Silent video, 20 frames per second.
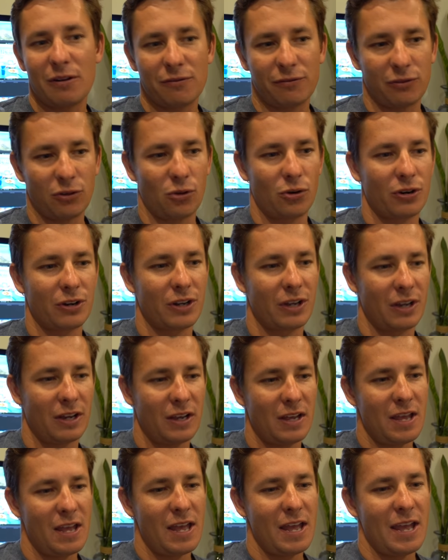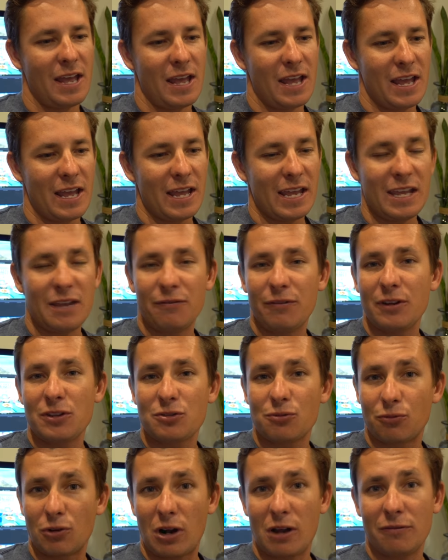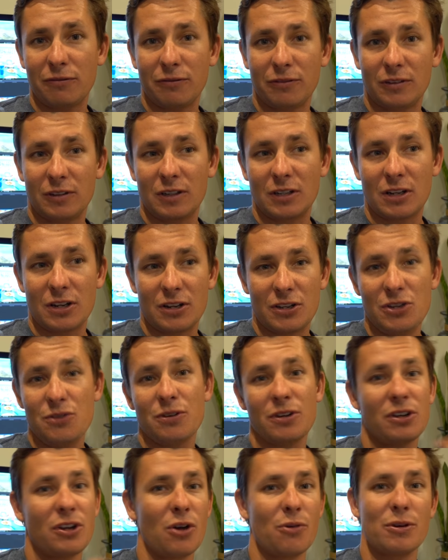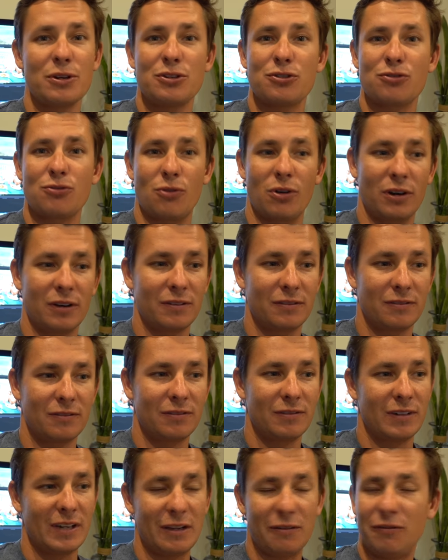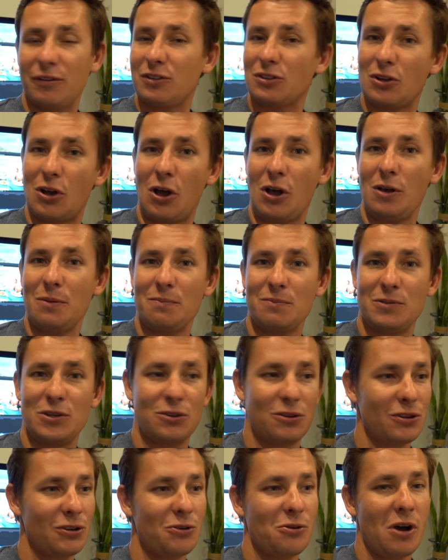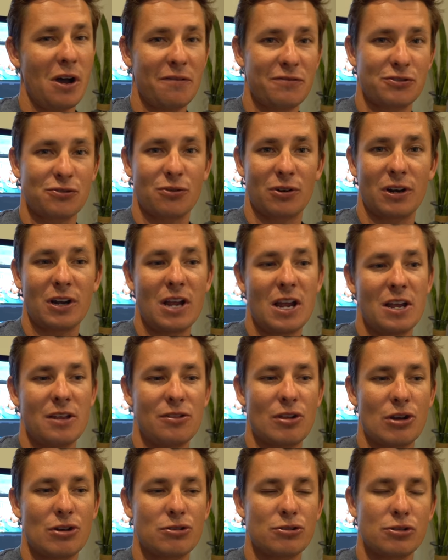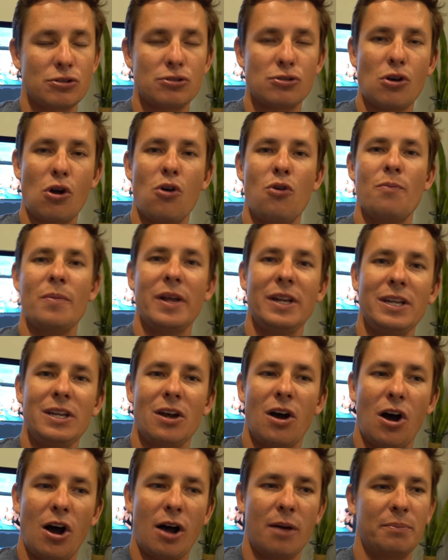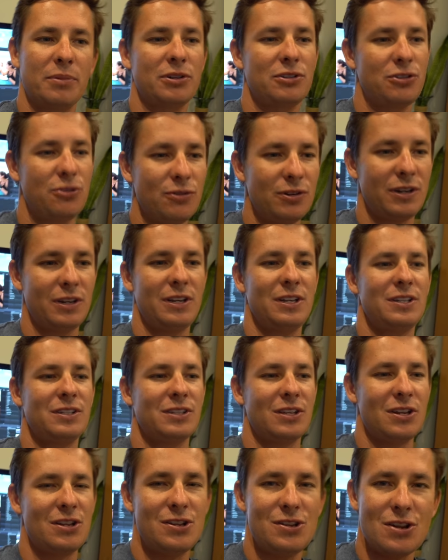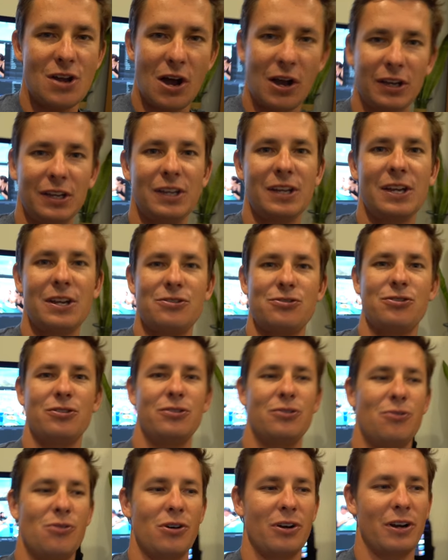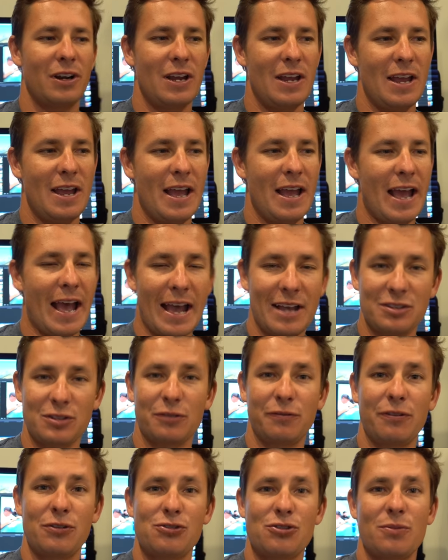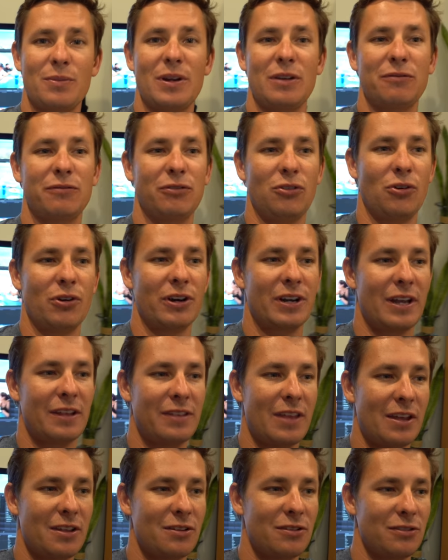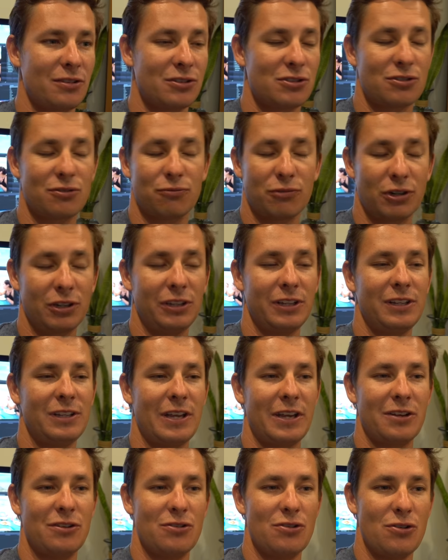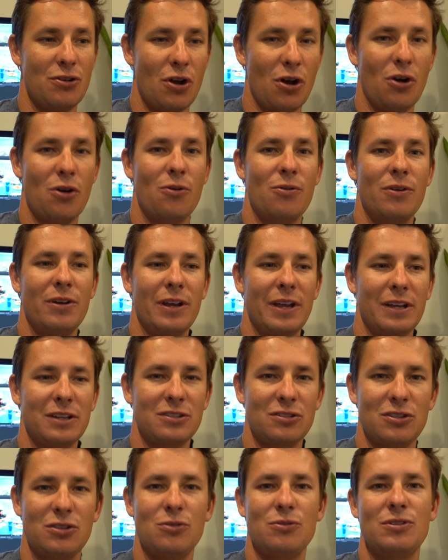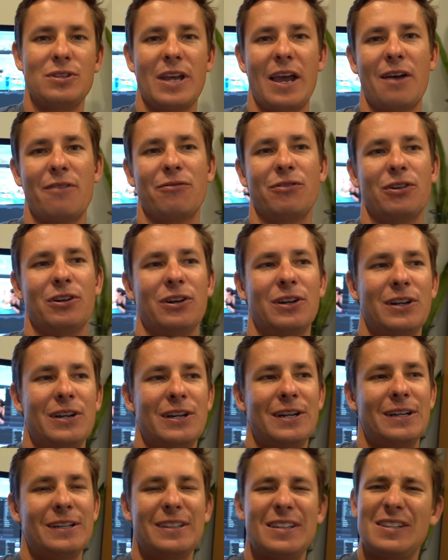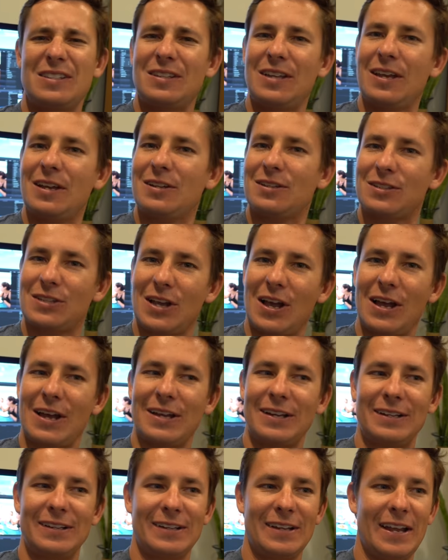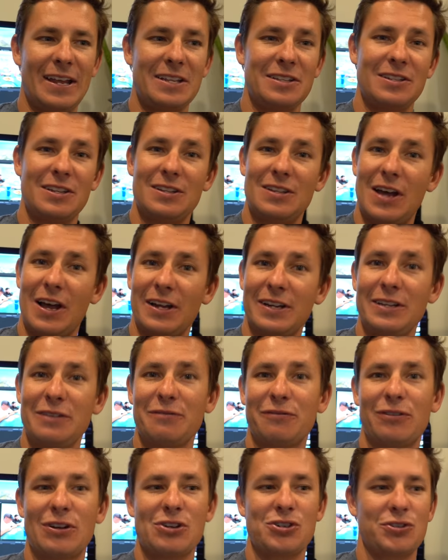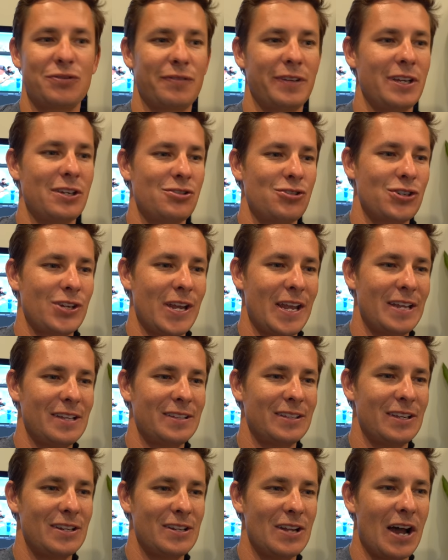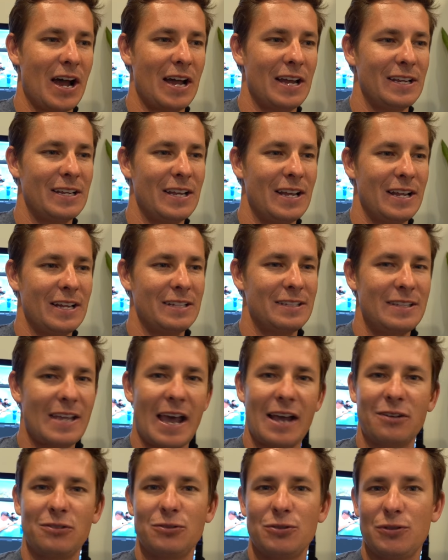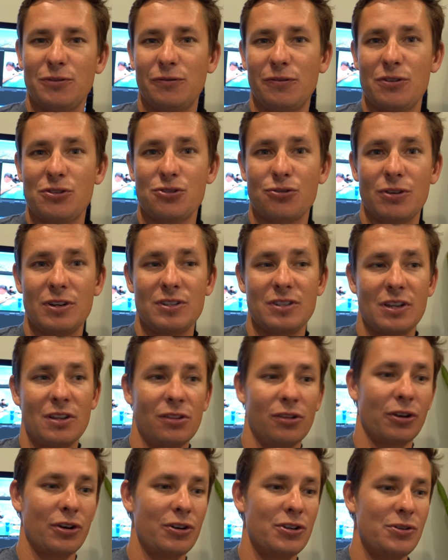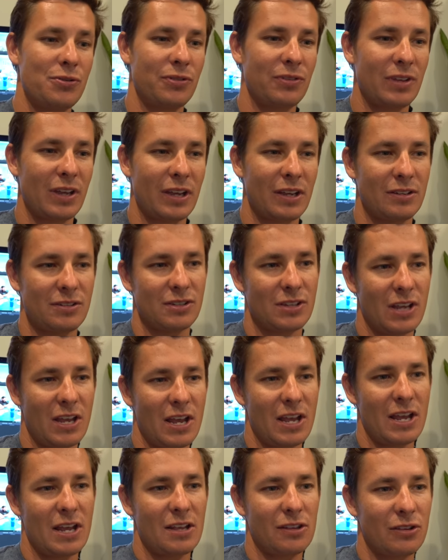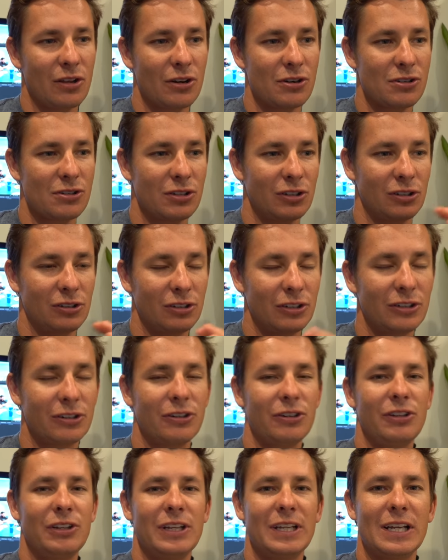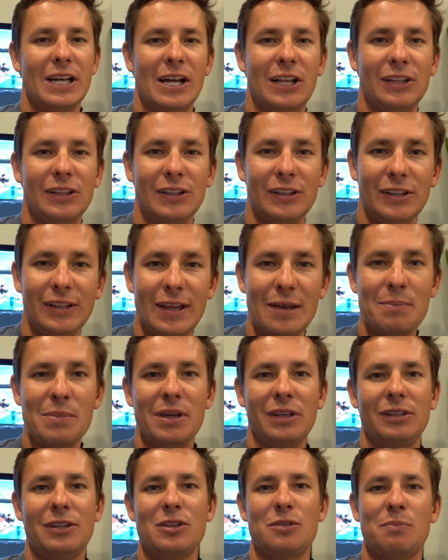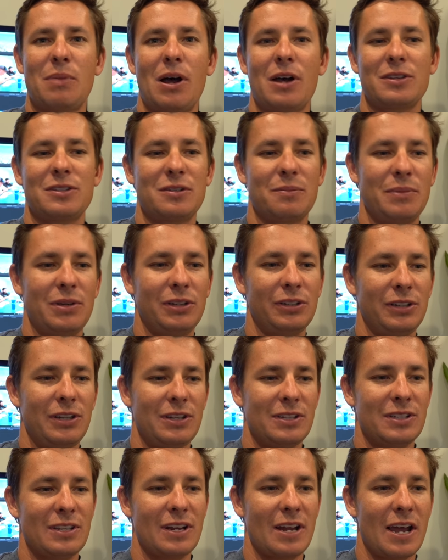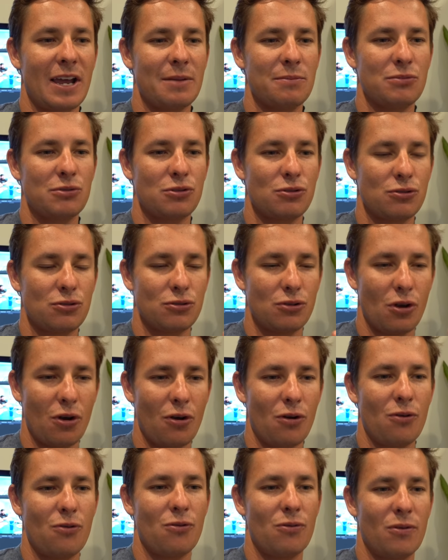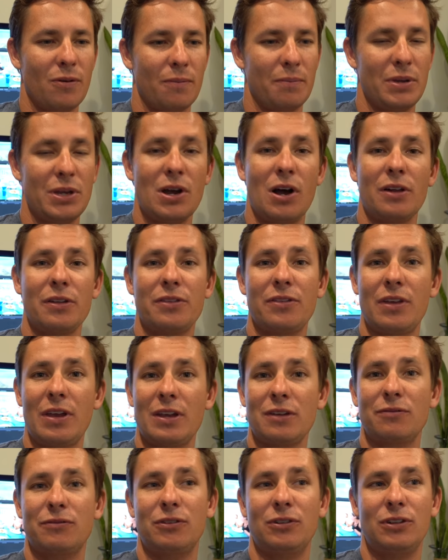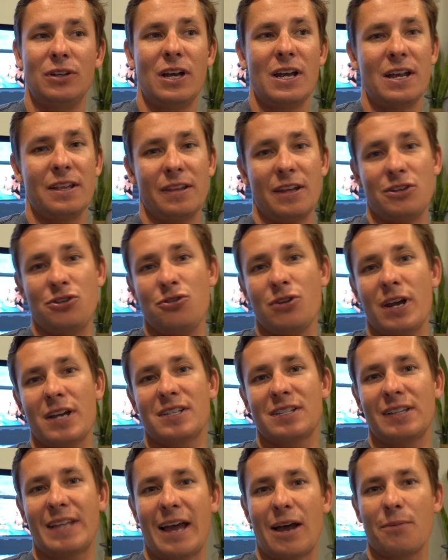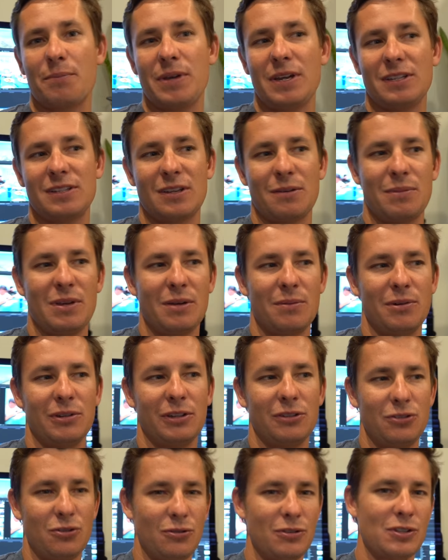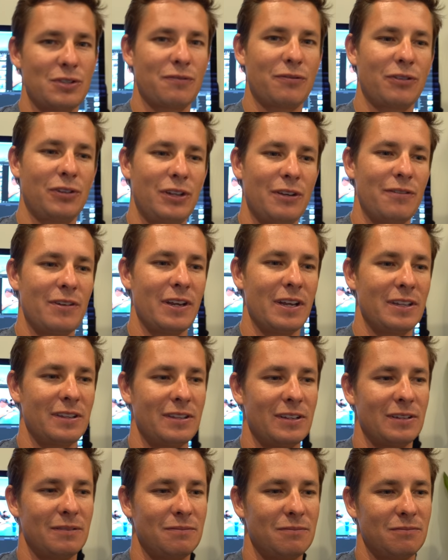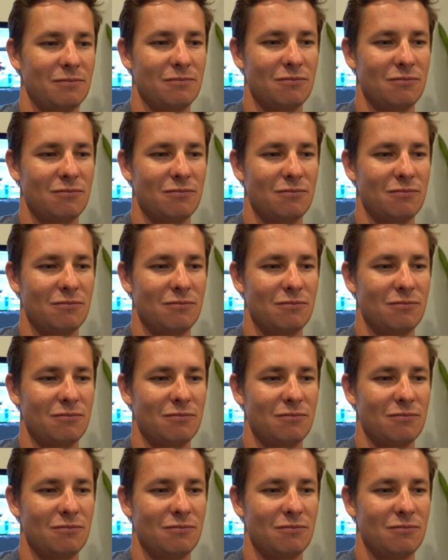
in Florida, if it's rough, you can go inshore. If it's calm, you can go offshore. There are so many opportunities knocking at your door as a fisherman in Florida that there's really like no excuse ever to stay inside and to not eat fresh fish and to not tackle new fisheries and learn new things. There's literally limitless possibilities, and I am so beyond thankful that you guys allow me to be able to do this for a living and to